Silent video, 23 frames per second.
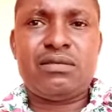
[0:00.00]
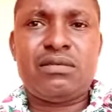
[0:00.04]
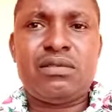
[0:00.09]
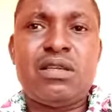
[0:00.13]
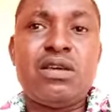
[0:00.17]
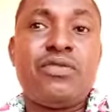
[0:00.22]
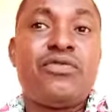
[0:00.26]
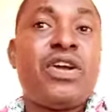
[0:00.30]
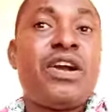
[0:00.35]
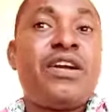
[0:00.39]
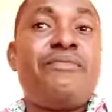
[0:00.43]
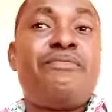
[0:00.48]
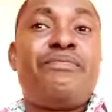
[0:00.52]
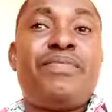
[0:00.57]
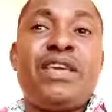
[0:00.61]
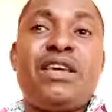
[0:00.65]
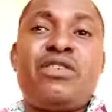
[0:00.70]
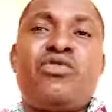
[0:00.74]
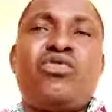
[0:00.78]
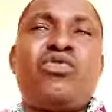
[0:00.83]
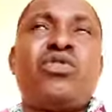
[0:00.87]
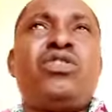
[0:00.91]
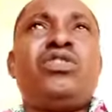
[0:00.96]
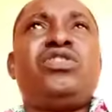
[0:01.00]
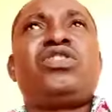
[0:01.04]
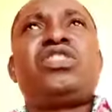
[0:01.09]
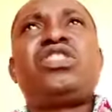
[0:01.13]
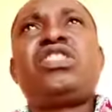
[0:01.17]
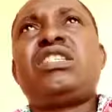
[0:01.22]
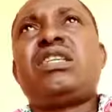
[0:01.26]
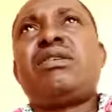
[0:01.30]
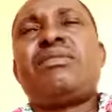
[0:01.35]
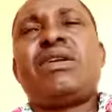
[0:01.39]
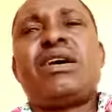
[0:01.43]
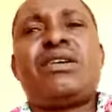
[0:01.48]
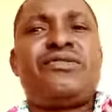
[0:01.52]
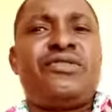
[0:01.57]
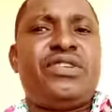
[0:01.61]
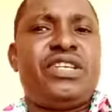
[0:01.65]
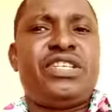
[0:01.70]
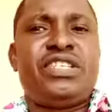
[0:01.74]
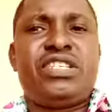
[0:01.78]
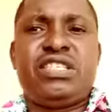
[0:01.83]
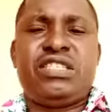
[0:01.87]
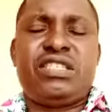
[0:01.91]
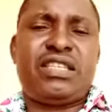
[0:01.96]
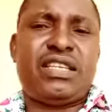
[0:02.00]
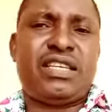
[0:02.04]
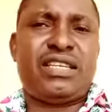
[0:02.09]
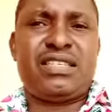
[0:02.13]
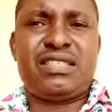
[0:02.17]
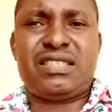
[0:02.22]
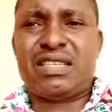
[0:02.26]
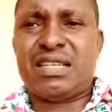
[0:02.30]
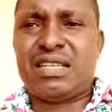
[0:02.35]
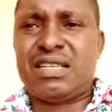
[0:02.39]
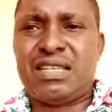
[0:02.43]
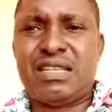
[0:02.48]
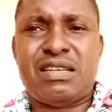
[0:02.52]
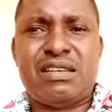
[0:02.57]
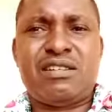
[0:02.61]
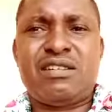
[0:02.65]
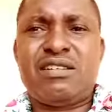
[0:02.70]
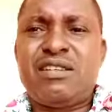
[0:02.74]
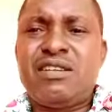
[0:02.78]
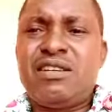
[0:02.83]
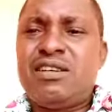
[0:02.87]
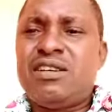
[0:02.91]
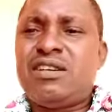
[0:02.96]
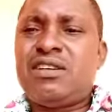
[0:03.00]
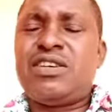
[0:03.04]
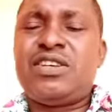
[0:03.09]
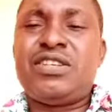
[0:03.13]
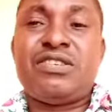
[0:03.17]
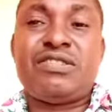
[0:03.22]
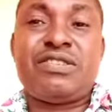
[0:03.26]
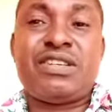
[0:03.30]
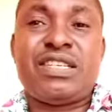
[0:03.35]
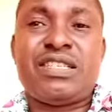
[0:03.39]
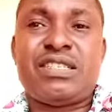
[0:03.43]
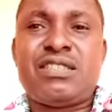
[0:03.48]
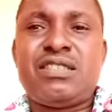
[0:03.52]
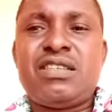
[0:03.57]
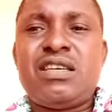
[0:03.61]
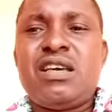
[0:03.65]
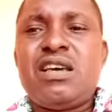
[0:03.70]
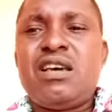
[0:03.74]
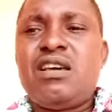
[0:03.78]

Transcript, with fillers: The very big one, you see them arranging things and the, all the rest.